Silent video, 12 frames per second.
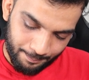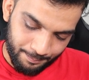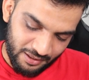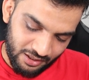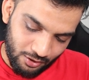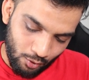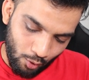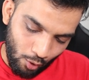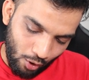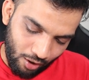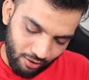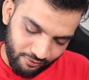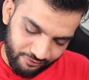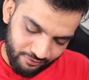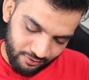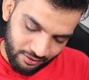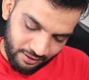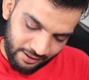bigo of
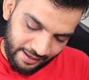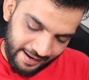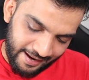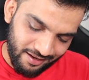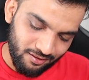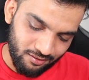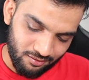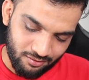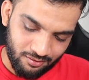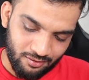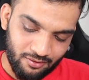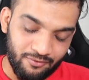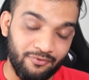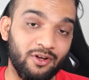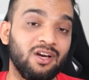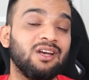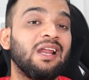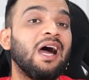n.
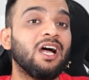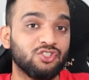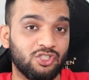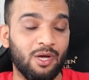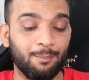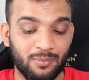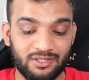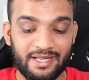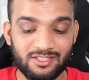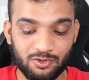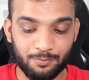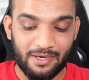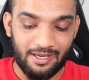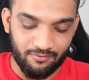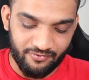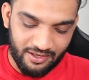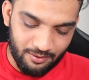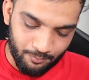For a large number, that's
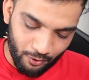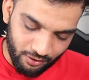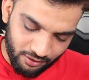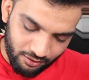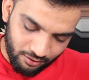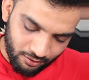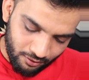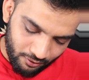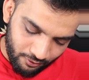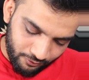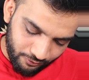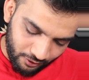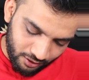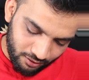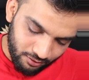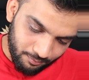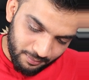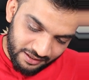prime, very important.
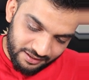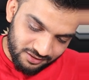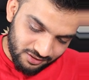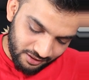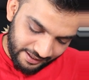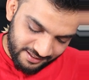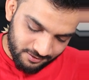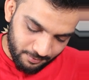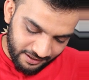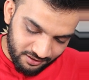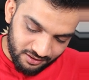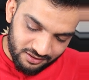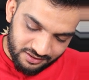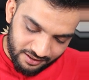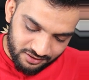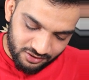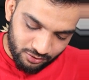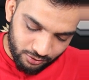Please explain these
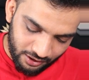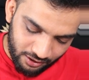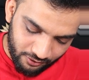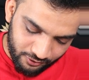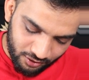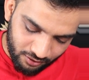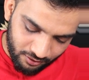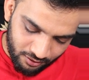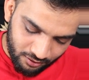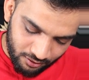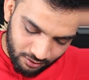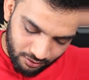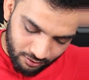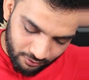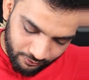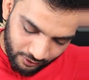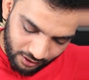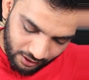cases to the interviewer.
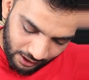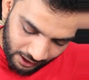For a